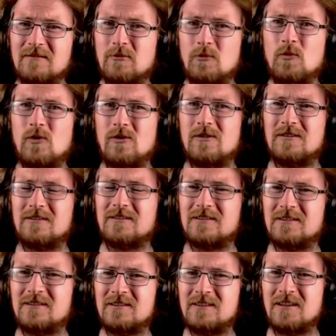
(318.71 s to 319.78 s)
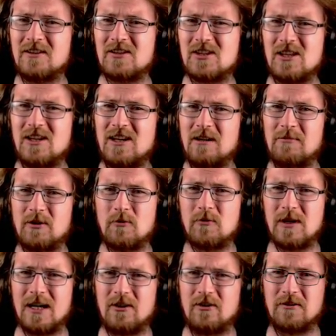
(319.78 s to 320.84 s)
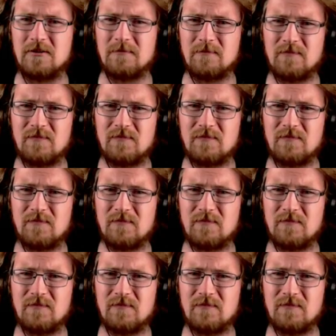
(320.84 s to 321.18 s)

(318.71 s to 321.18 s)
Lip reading: water and slime don't get on.